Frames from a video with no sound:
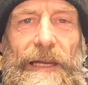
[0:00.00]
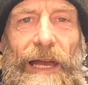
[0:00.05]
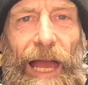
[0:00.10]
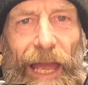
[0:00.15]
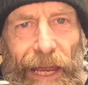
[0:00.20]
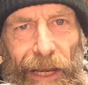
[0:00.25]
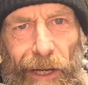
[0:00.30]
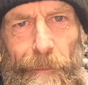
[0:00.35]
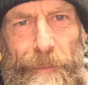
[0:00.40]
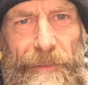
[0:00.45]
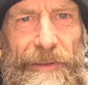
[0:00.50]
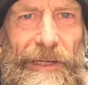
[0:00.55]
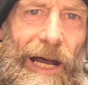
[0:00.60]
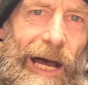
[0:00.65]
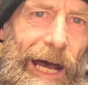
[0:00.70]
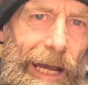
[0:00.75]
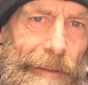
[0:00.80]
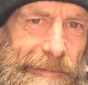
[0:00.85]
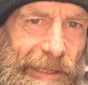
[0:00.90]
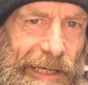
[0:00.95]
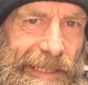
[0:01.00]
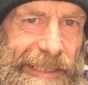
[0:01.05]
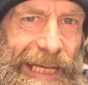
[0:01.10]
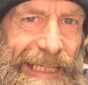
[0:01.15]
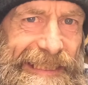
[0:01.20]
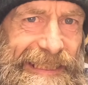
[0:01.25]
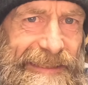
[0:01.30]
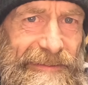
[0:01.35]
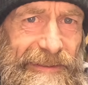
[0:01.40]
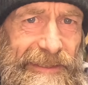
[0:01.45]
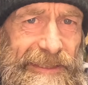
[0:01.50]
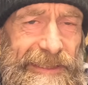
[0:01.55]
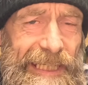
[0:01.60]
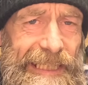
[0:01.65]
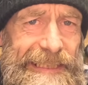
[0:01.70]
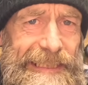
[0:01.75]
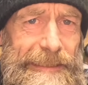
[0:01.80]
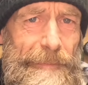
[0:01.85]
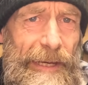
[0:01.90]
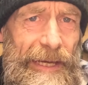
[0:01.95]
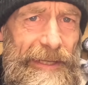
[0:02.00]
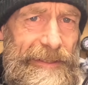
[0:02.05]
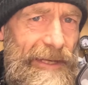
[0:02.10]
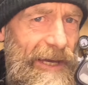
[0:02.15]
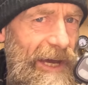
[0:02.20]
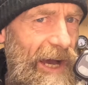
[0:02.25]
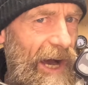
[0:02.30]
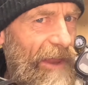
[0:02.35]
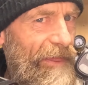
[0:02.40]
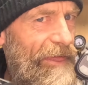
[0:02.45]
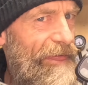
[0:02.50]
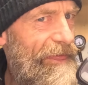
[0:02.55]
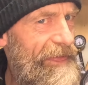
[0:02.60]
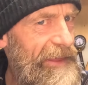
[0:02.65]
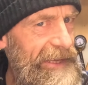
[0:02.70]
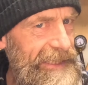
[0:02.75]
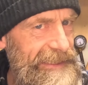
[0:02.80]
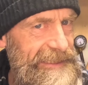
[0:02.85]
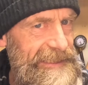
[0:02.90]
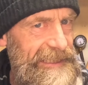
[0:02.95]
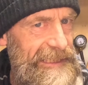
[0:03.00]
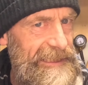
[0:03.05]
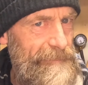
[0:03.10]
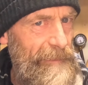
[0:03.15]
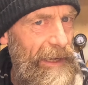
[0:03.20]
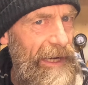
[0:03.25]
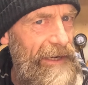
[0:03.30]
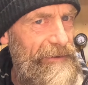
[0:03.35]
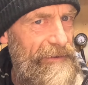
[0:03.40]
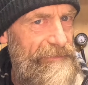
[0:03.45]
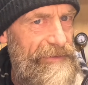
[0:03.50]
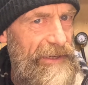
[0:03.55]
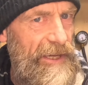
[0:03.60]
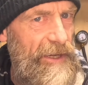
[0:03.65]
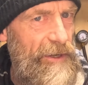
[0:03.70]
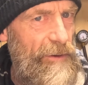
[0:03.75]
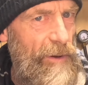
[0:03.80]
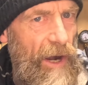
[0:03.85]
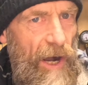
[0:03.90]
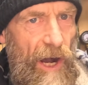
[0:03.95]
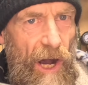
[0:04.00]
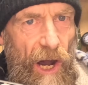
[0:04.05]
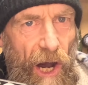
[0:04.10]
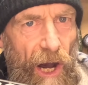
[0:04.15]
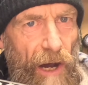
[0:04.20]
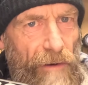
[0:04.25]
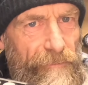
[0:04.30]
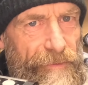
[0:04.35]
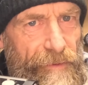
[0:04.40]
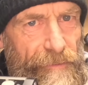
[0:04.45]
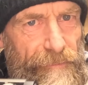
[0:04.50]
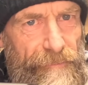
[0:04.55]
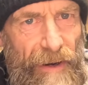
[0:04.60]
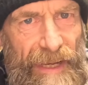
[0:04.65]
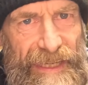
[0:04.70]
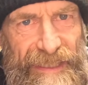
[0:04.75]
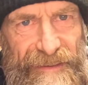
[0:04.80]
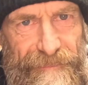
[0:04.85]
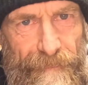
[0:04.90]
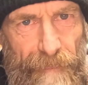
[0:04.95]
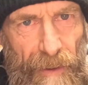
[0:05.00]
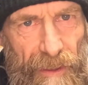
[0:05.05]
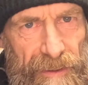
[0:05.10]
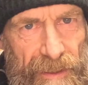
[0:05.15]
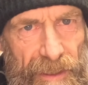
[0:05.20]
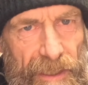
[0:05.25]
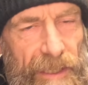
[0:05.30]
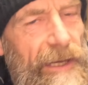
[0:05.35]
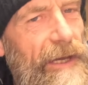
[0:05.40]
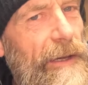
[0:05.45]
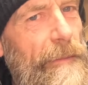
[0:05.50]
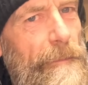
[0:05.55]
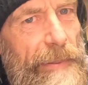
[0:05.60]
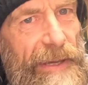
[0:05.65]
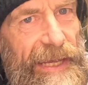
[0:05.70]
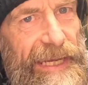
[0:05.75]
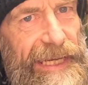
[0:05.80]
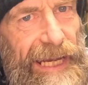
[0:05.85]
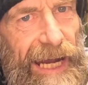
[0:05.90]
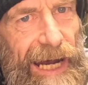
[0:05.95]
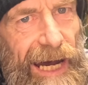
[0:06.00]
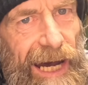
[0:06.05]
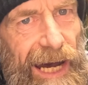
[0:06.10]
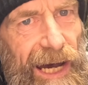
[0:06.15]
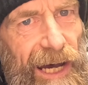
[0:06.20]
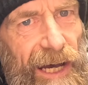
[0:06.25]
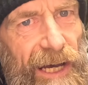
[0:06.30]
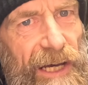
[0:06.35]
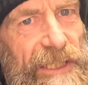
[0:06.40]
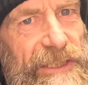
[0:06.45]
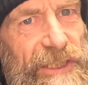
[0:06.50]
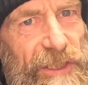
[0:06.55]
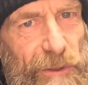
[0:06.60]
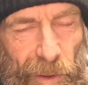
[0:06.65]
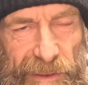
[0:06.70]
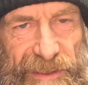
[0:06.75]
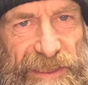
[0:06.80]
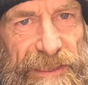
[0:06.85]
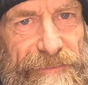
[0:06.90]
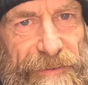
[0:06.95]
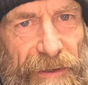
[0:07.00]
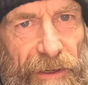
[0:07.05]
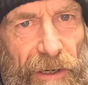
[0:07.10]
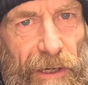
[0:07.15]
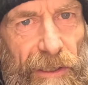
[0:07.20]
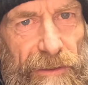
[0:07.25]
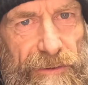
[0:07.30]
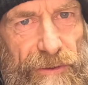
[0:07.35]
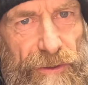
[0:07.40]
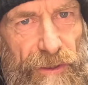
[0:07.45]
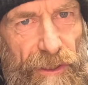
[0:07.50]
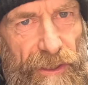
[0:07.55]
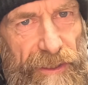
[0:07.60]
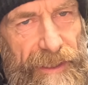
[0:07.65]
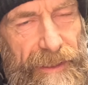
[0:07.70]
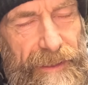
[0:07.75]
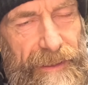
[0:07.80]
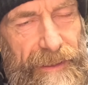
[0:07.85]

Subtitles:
Hey up, I'm Guy Kestevan, the Tester Man, and this is my review of the Ravemen PR 2400.